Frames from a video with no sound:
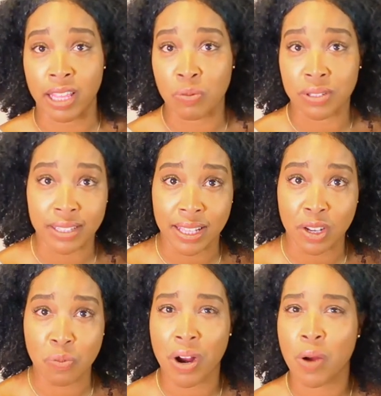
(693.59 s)
they would say
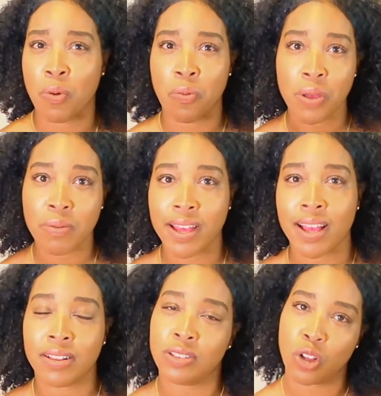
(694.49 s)
their part, we would
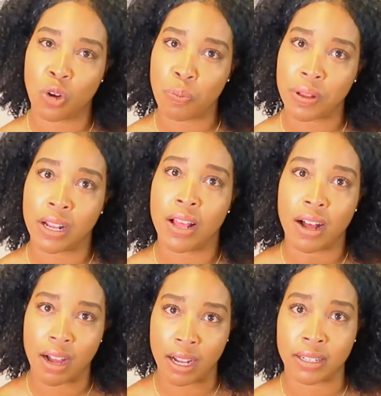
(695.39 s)
have these open,
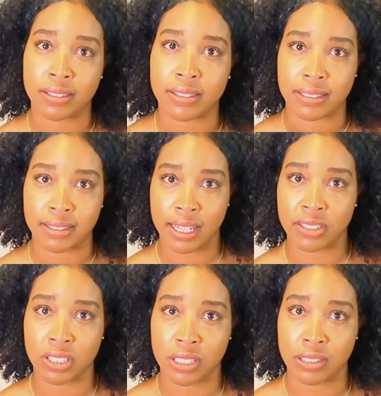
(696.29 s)
honest
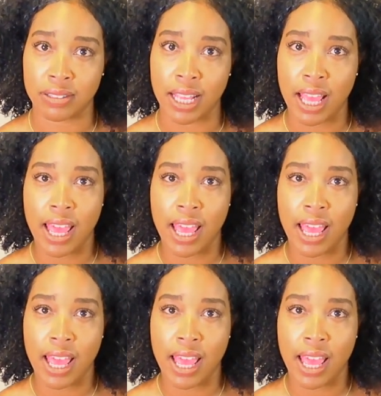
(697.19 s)
discussions.